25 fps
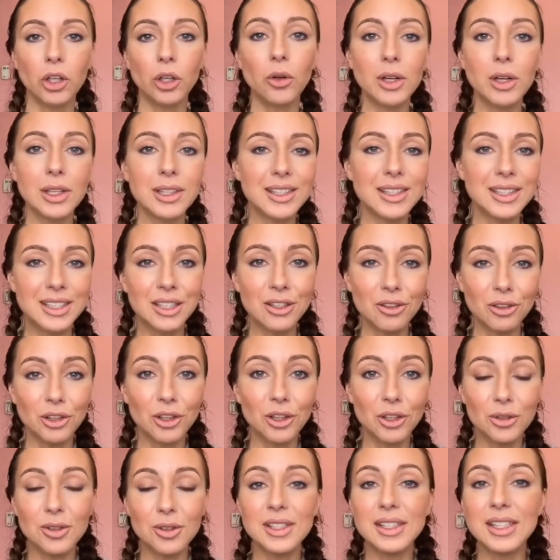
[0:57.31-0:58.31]
You can still
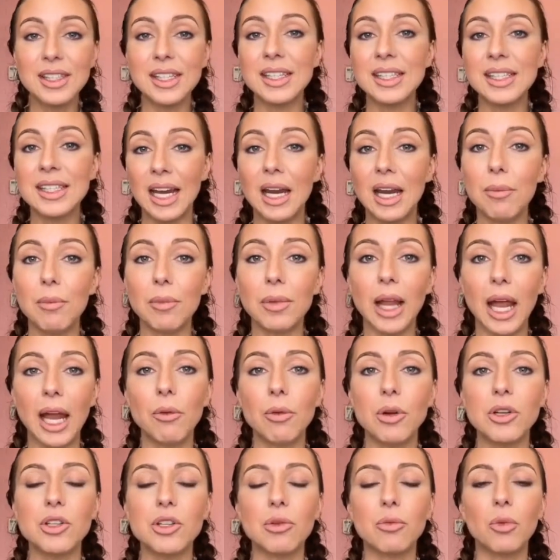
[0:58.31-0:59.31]
use the same language.